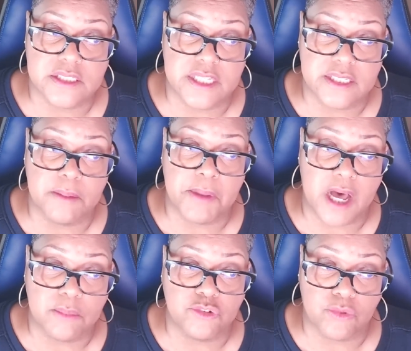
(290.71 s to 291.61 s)
than the
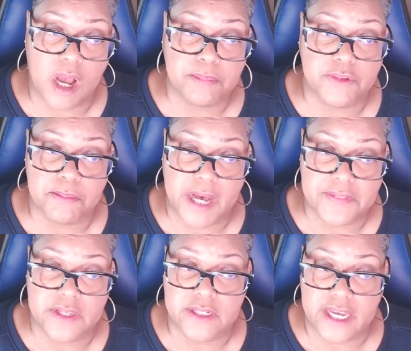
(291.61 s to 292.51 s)
bomb dropped by
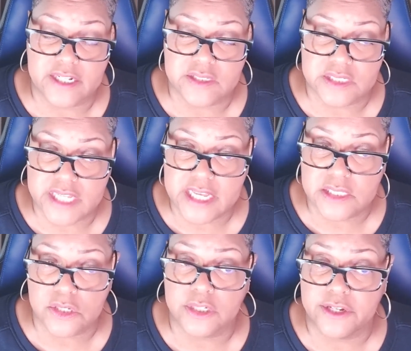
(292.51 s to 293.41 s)
the United
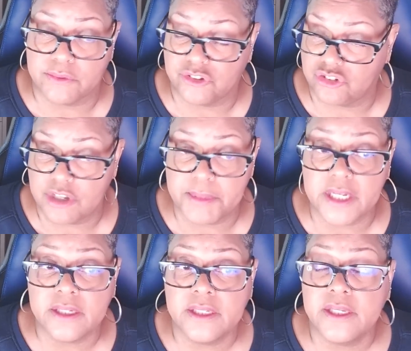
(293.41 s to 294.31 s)
States on
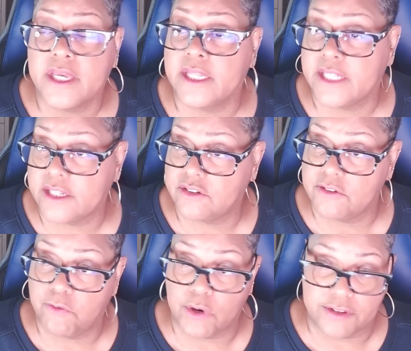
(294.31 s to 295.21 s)
Hiroshima in
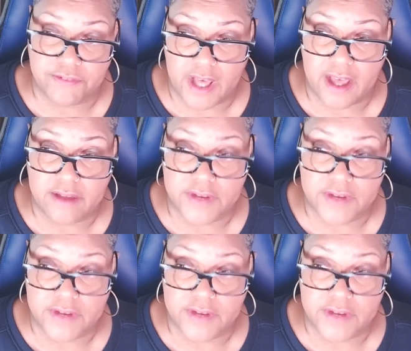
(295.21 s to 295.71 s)
1945.